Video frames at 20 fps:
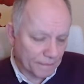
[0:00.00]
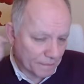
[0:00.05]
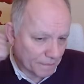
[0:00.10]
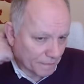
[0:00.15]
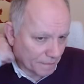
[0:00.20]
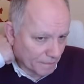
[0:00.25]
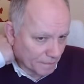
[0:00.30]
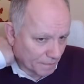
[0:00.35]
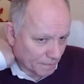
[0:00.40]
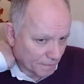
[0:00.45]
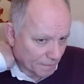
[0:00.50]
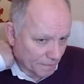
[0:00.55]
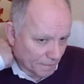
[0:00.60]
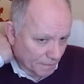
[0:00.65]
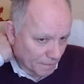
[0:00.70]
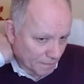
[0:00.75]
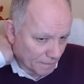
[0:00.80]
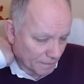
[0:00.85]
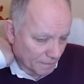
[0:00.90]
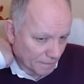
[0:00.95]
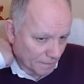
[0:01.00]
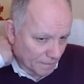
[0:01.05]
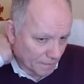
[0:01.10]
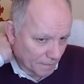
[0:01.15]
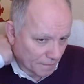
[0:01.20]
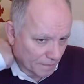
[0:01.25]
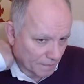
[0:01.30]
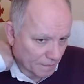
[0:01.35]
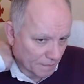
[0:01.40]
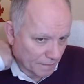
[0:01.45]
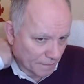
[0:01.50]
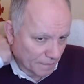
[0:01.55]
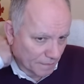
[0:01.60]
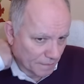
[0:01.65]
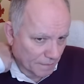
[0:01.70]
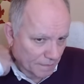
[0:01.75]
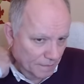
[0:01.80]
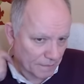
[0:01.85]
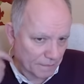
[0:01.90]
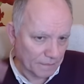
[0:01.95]

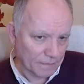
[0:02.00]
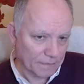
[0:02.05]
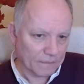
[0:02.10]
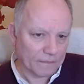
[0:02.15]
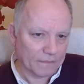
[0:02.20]
Nothing is said.